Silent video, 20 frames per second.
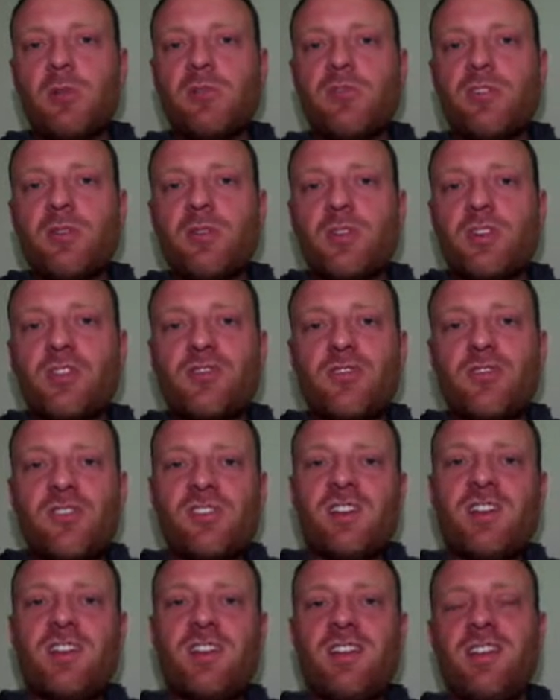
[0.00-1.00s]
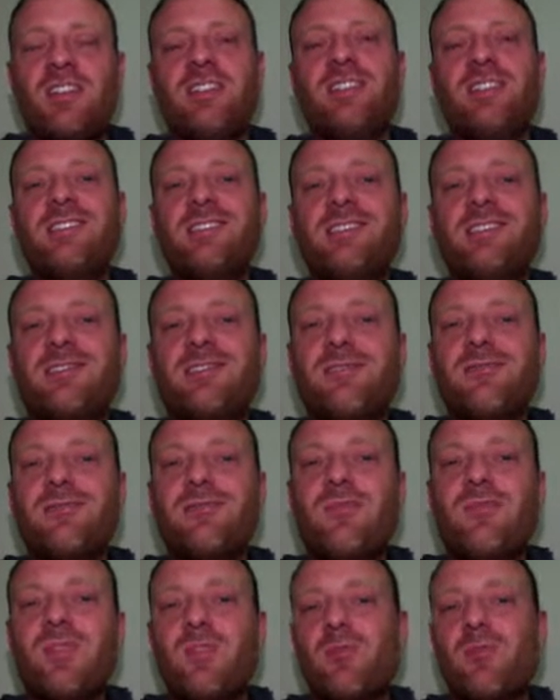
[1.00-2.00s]
View Controller, this is a
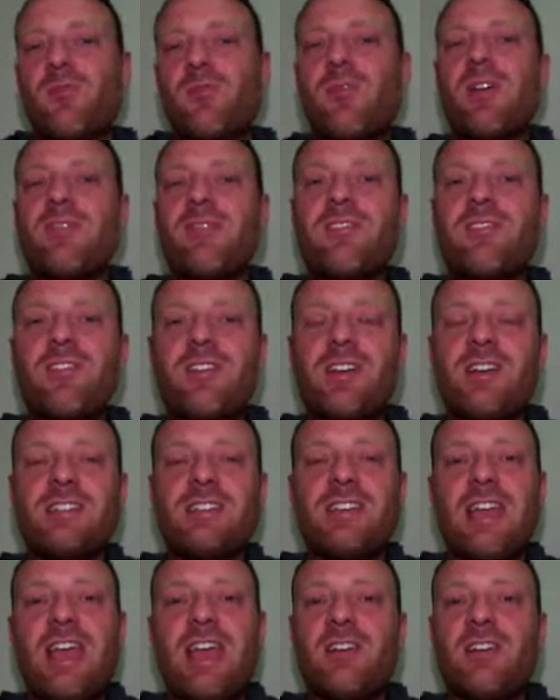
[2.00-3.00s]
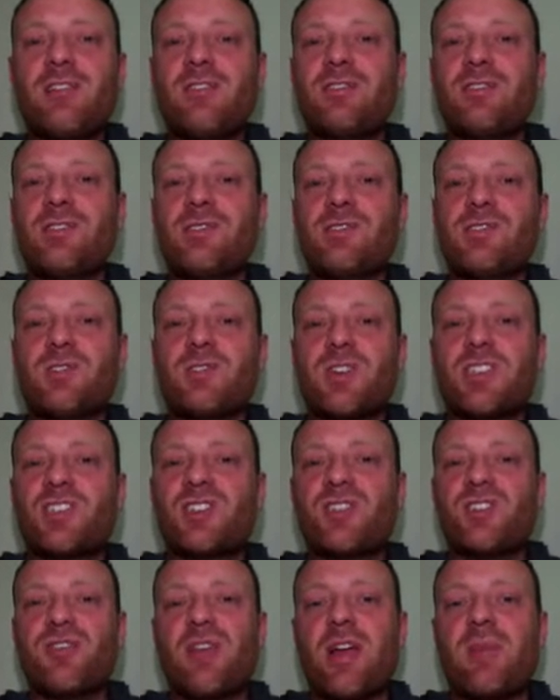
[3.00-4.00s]
rough guide to how you should structure
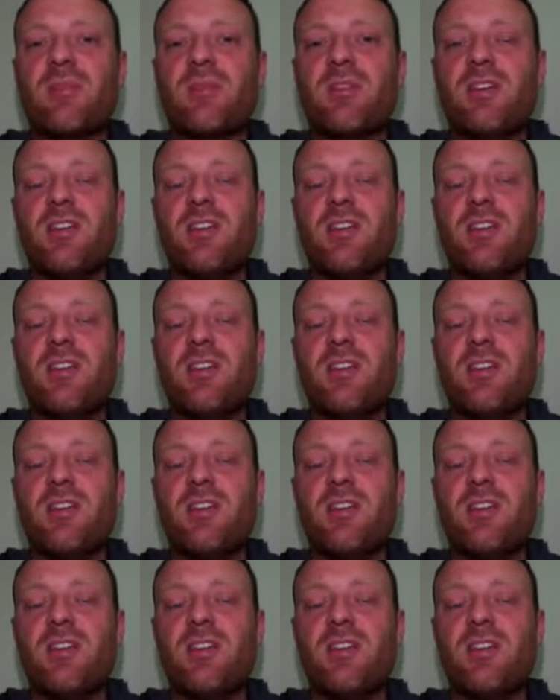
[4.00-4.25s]
your app.